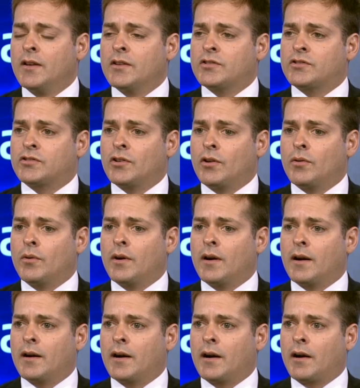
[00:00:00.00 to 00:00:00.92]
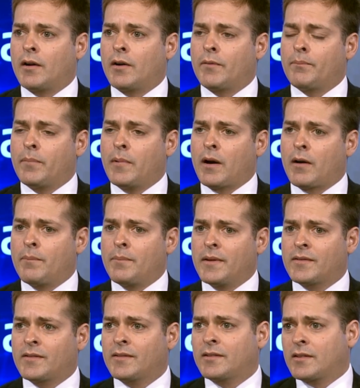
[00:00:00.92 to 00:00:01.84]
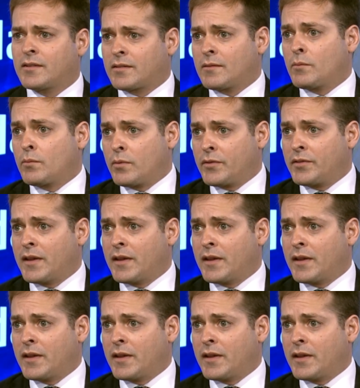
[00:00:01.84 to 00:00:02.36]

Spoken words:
So our business is with